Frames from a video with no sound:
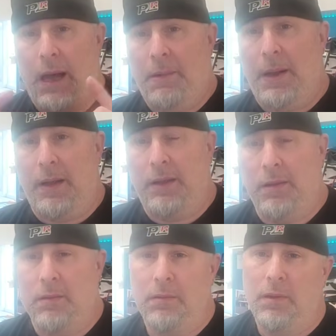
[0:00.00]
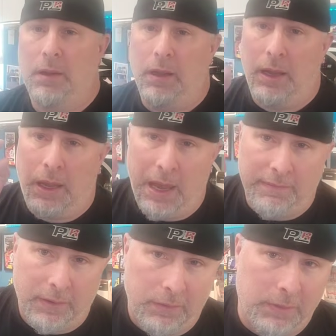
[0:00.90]
I'm out of here.
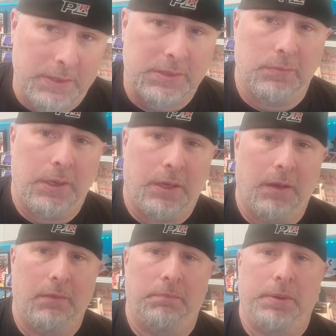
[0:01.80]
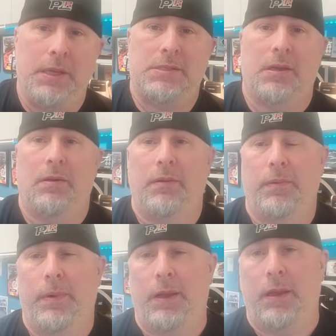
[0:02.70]
Have a good rest of your weekend. Peace out,
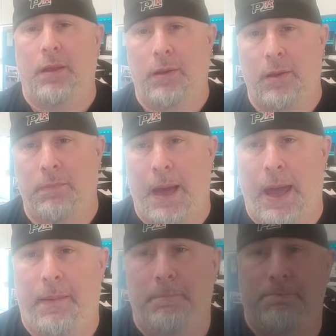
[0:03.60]
everybody. Goodbye.